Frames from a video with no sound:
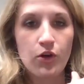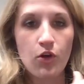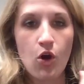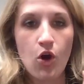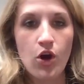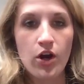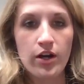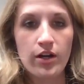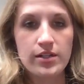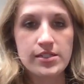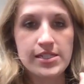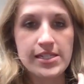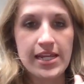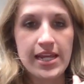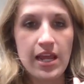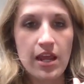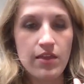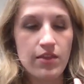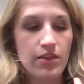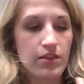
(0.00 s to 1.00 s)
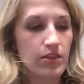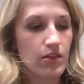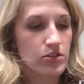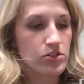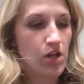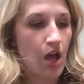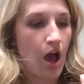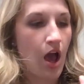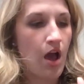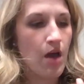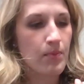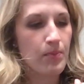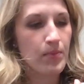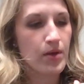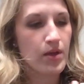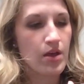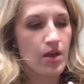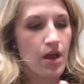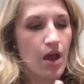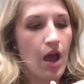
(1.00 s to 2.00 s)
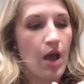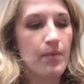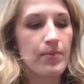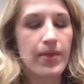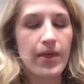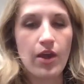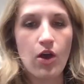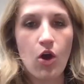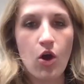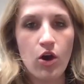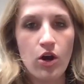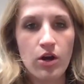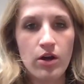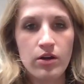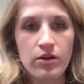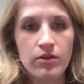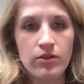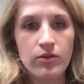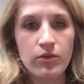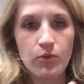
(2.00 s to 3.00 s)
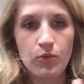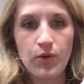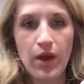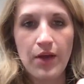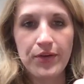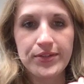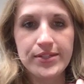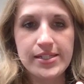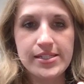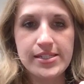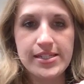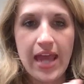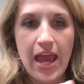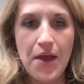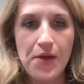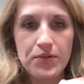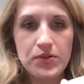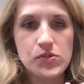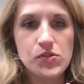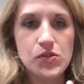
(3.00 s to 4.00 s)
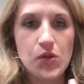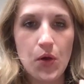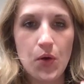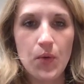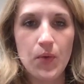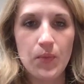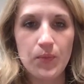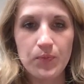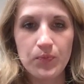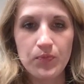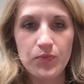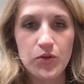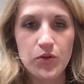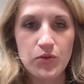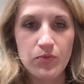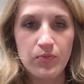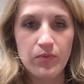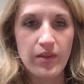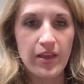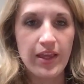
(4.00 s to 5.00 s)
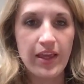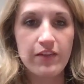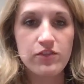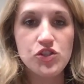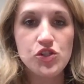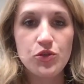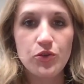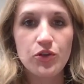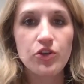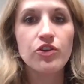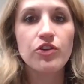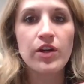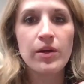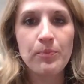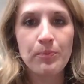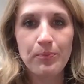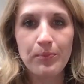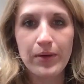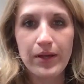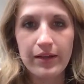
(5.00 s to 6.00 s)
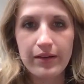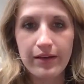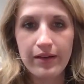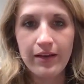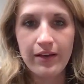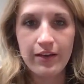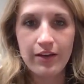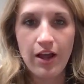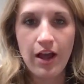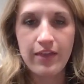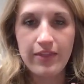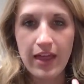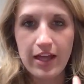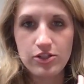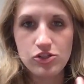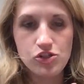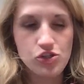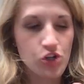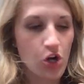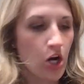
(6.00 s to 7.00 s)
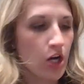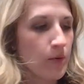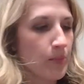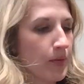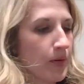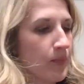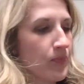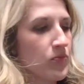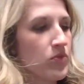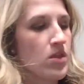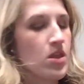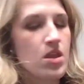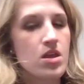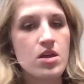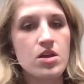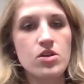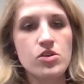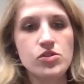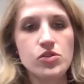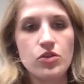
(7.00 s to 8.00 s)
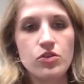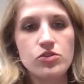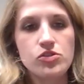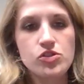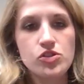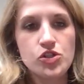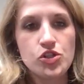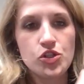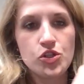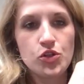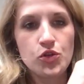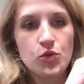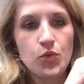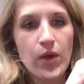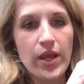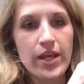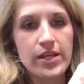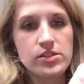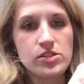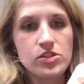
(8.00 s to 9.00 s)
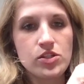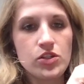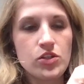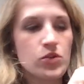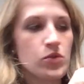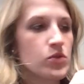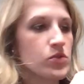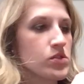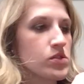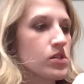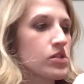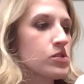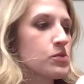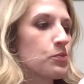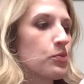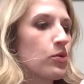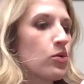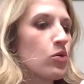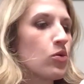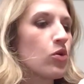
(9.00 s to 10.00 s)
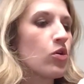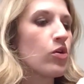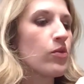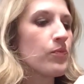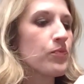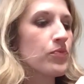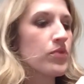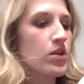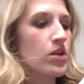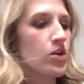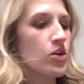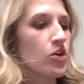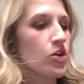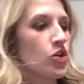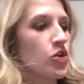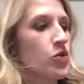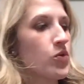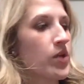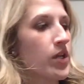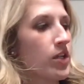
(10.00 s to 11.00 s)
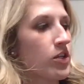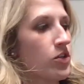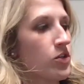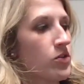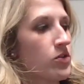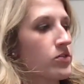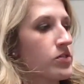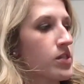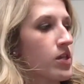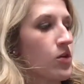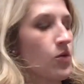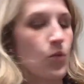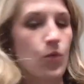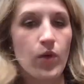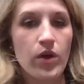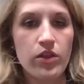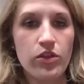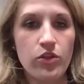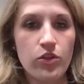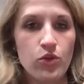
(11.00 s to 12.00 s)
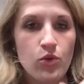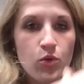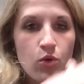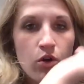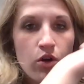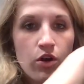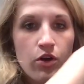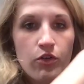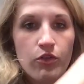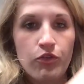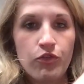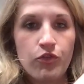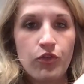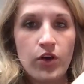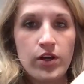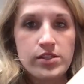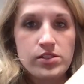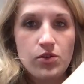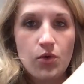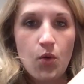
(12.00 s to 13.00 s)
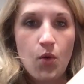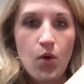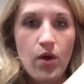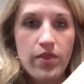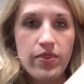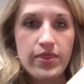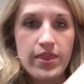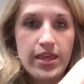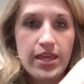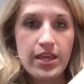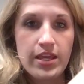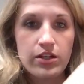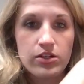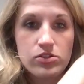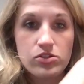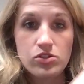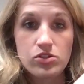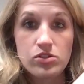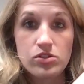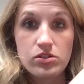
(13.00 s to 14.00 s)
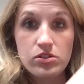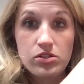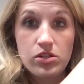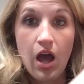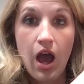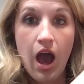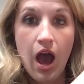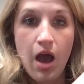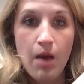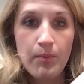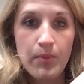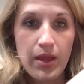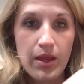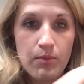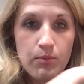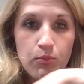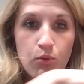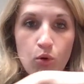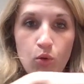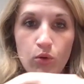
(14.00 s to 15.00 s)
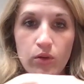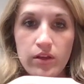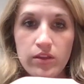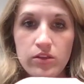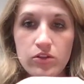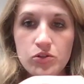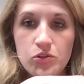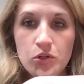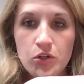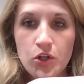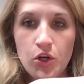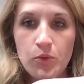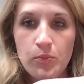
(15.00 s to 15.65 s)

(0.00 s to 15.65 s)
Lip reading: There are teeth at the top. They are rounded down, so it gives you a grip, but not that sharp. So there's 2 ways to use this pull. You can use it with your foot on the top and pulling the